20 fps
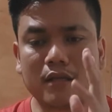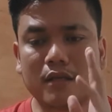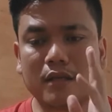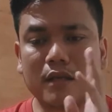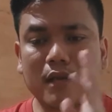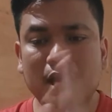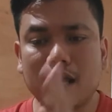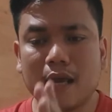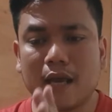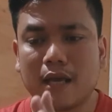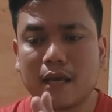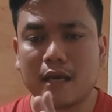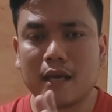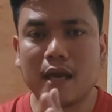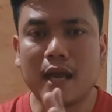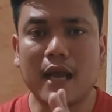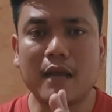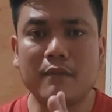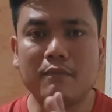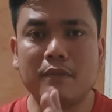can
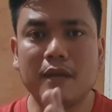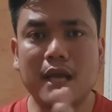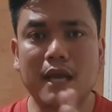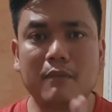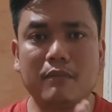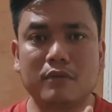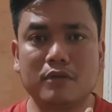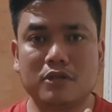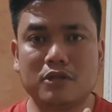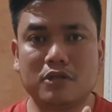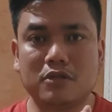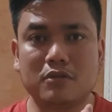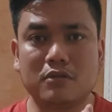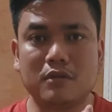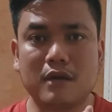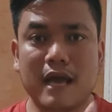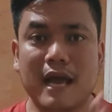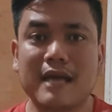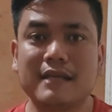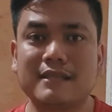and be able to
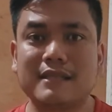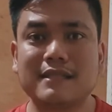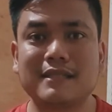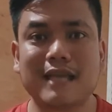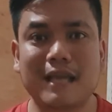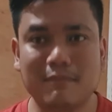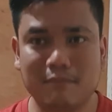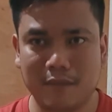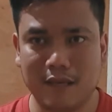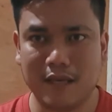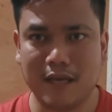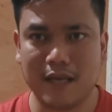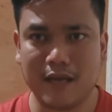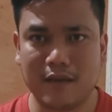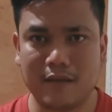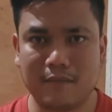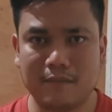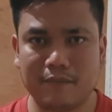has the same meaning.